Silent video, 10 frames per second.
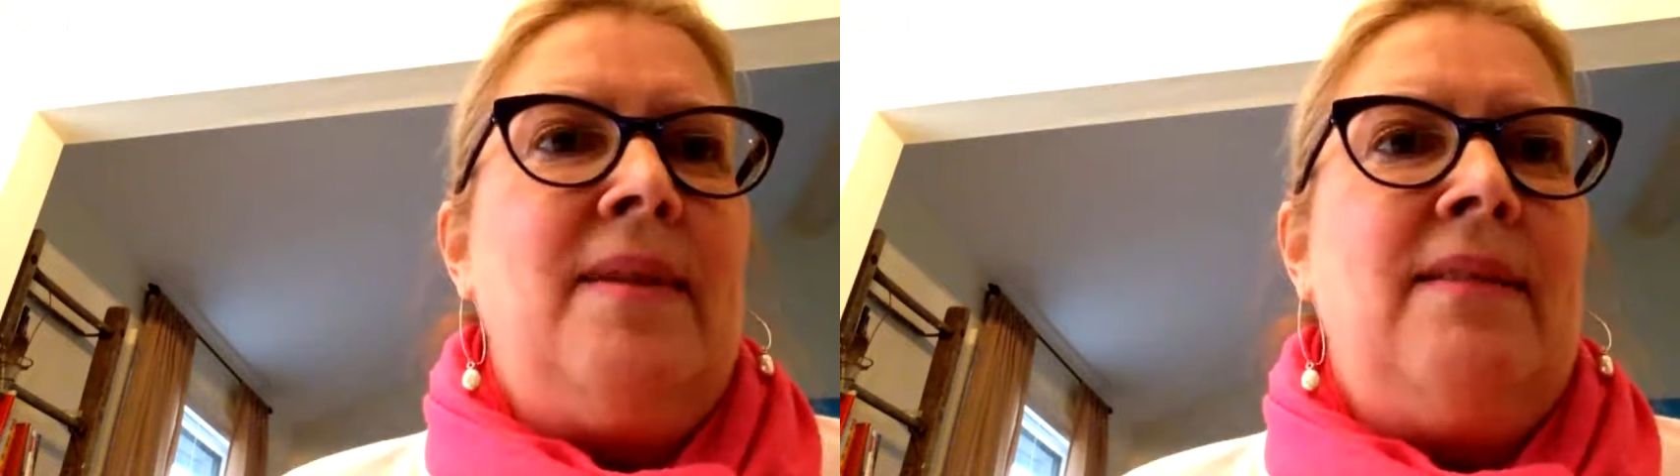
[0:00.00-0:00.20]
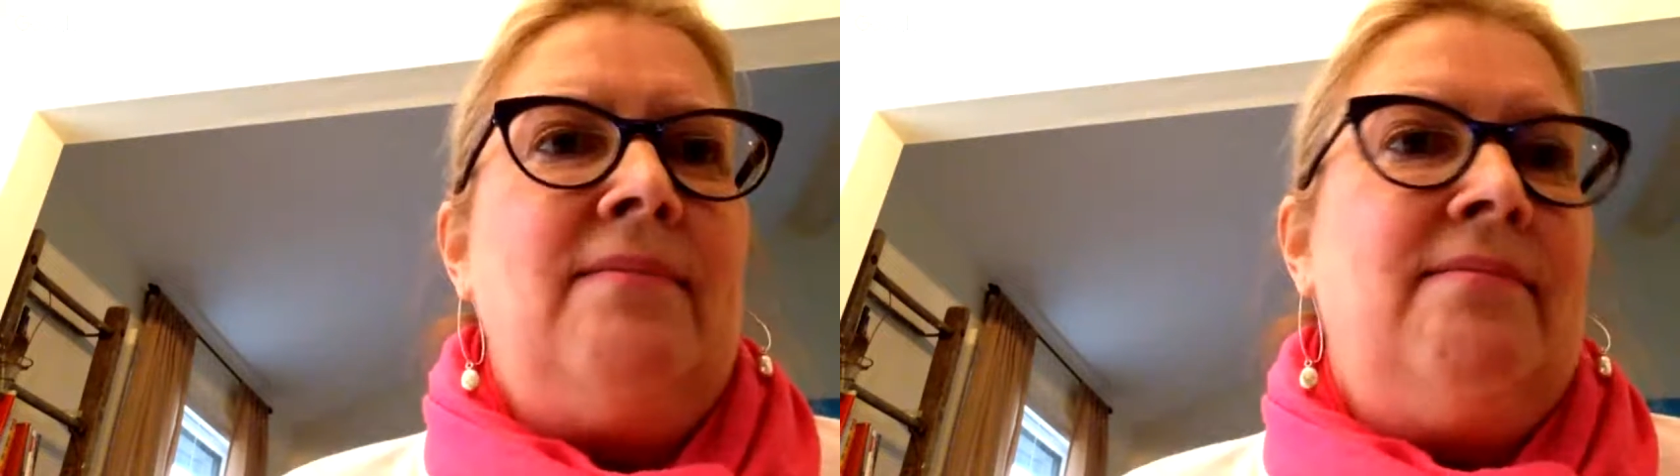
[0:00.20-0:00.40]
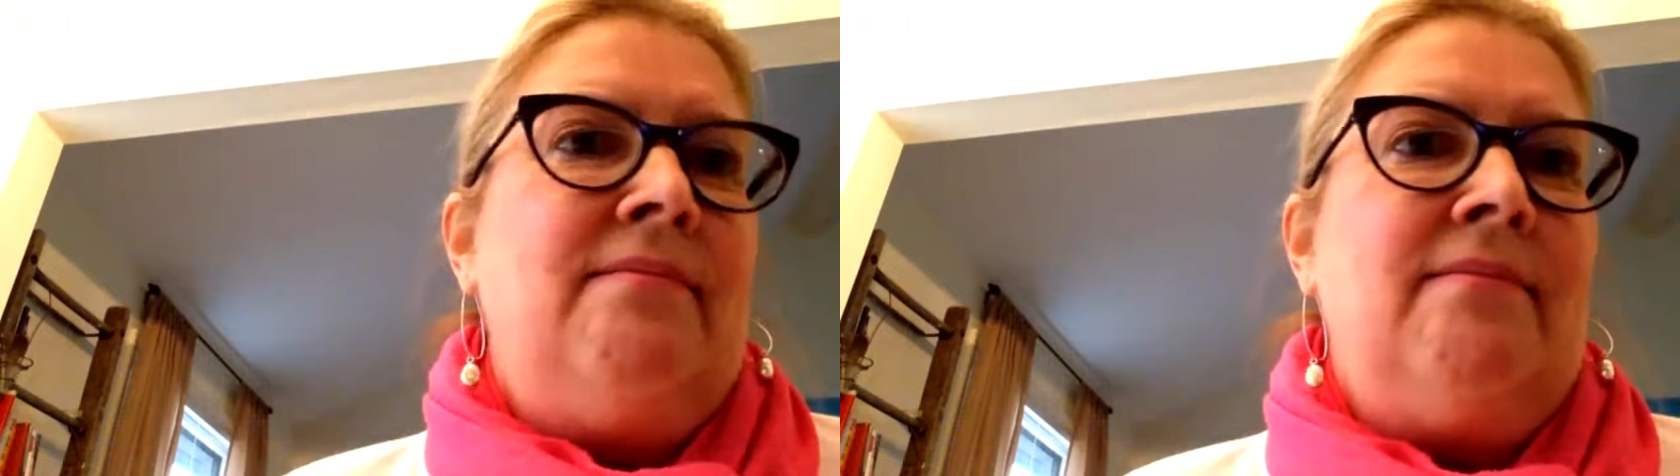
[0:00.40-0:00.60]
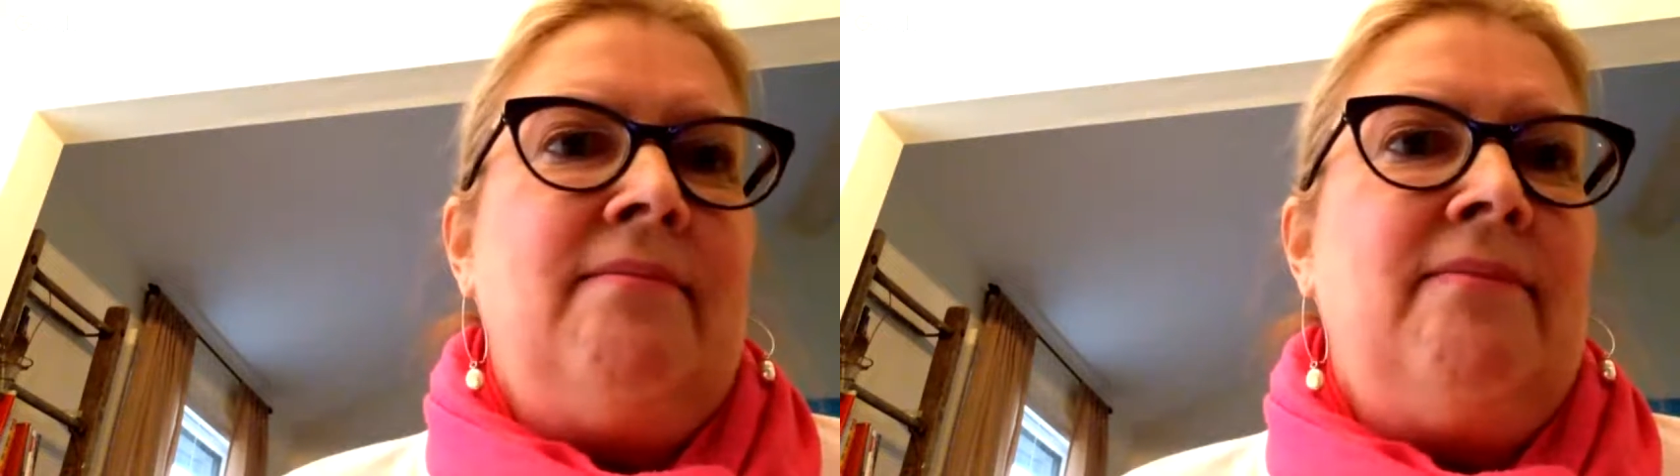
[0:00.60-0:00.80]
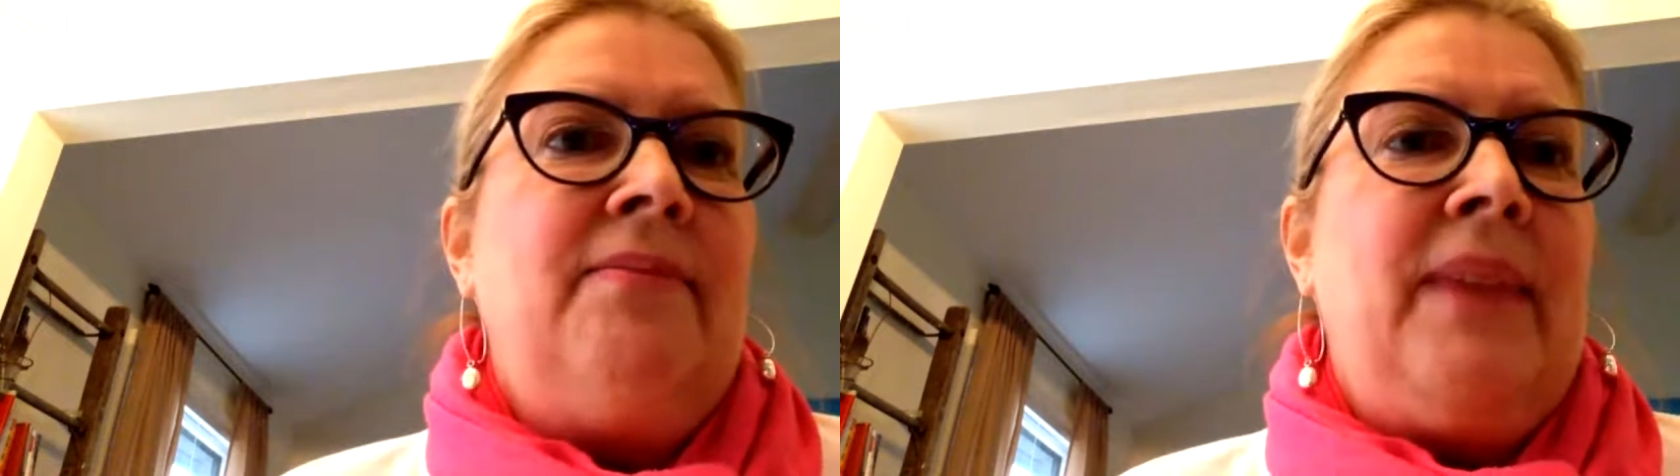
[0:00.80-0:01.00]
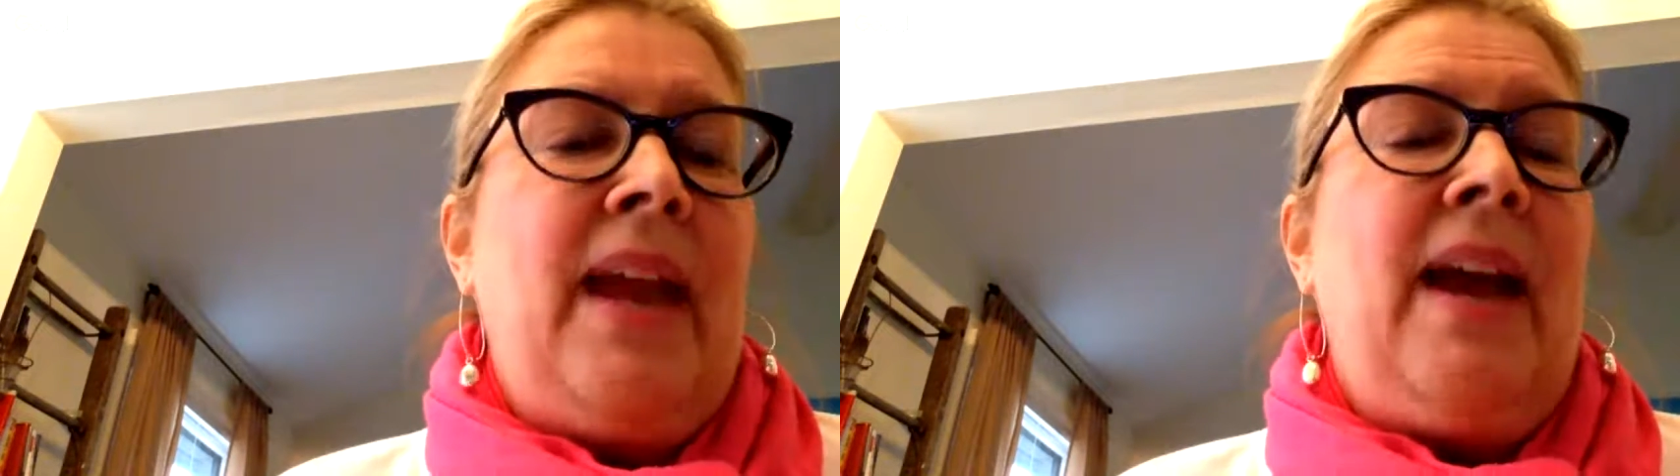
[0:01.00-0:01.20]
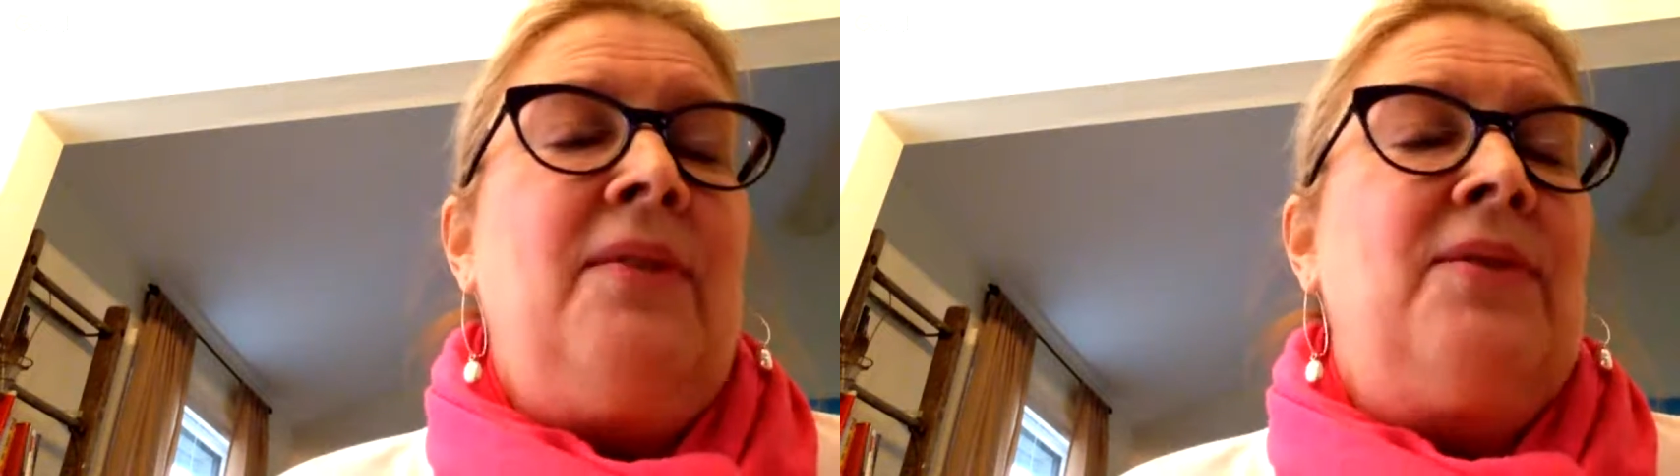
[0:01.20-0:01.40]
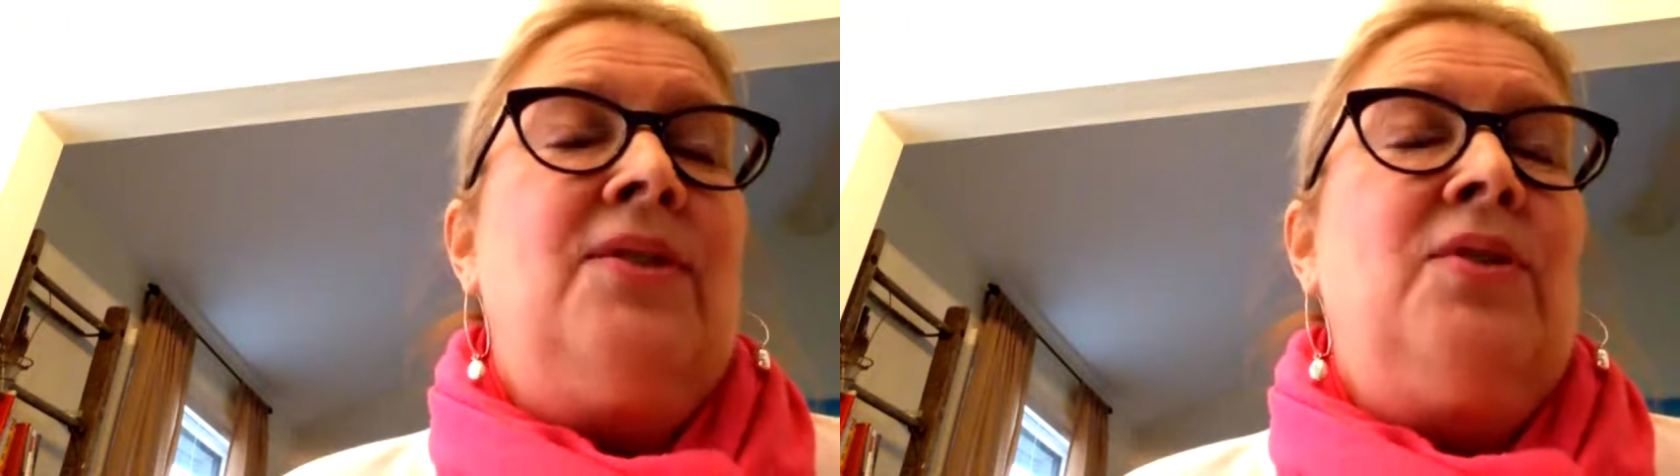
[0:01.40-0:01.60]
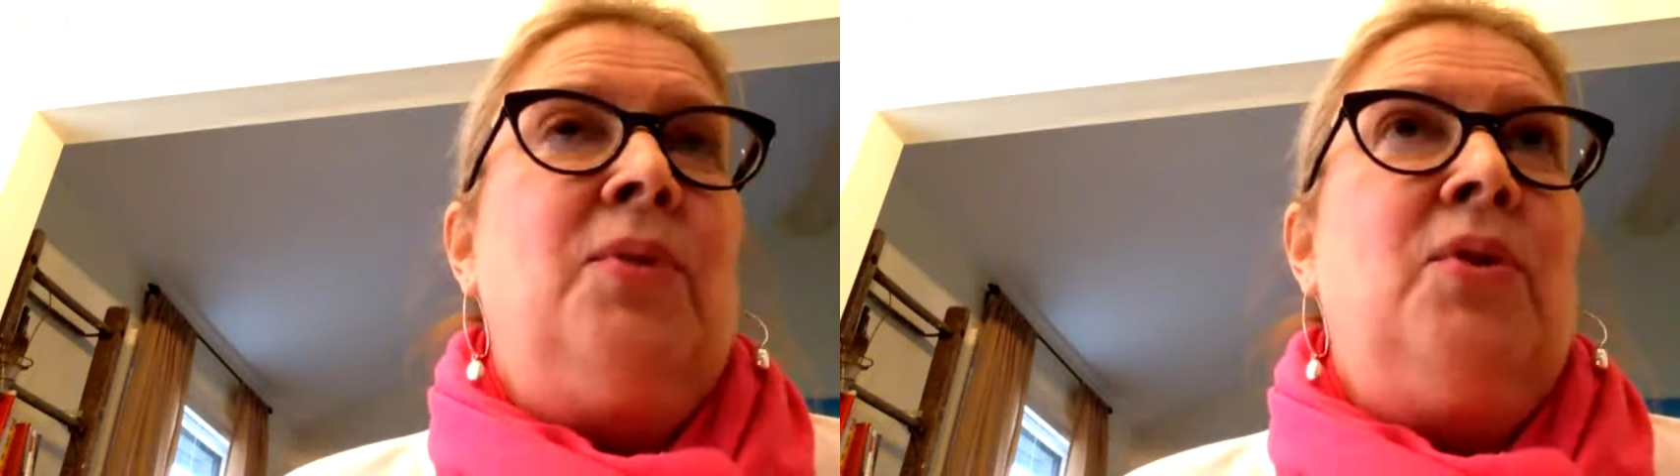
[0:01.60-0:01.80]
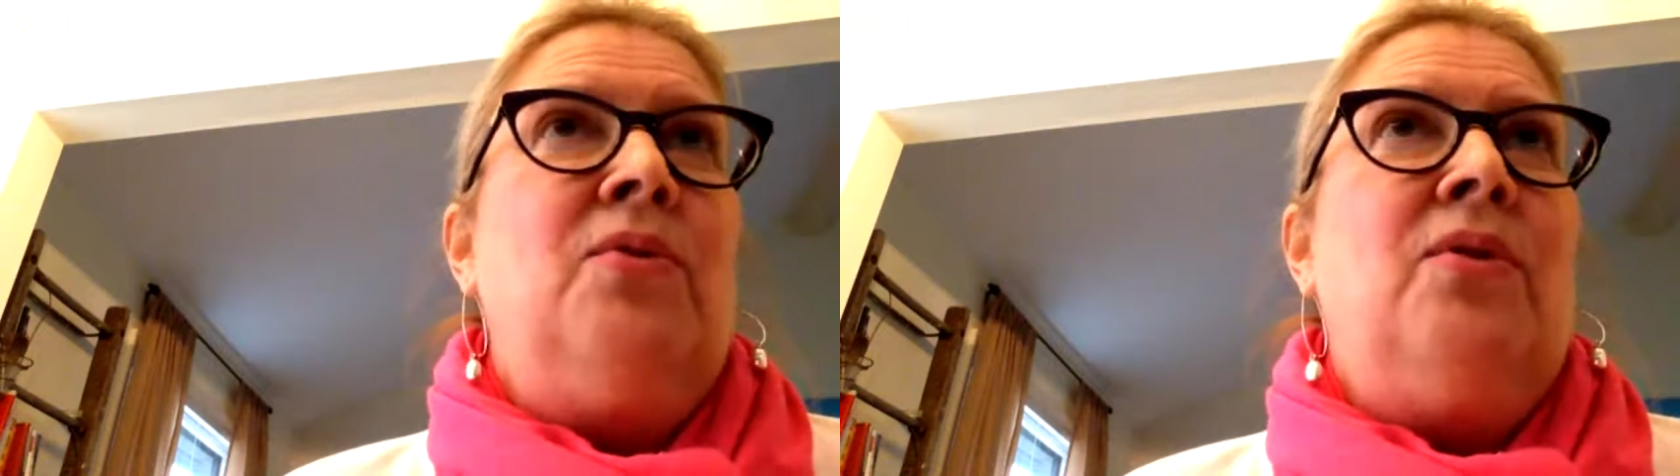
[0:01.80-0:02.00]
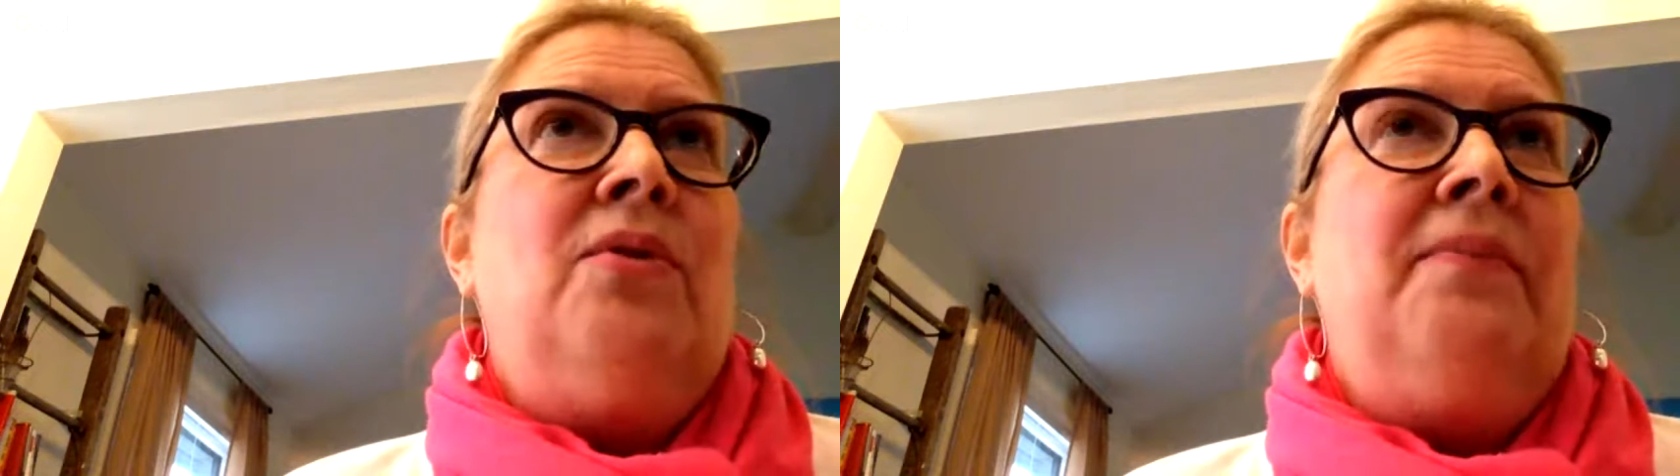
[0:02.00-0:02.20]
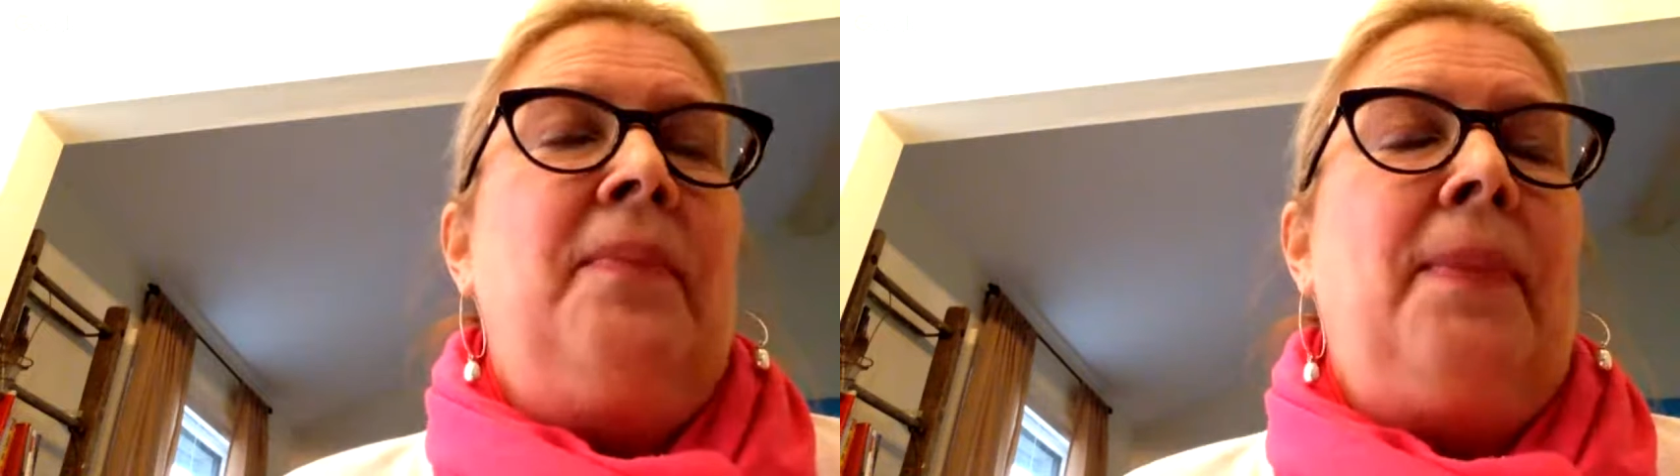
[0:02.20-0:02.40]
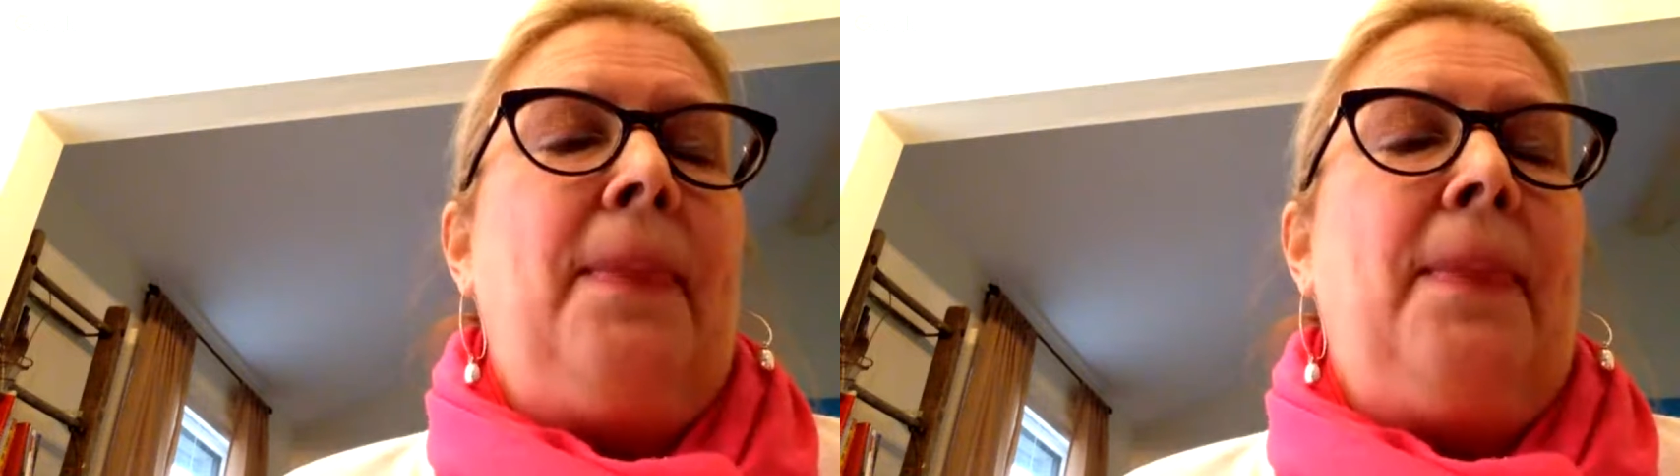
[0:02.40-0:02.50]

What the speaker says: I mean, yeah, it was super cool.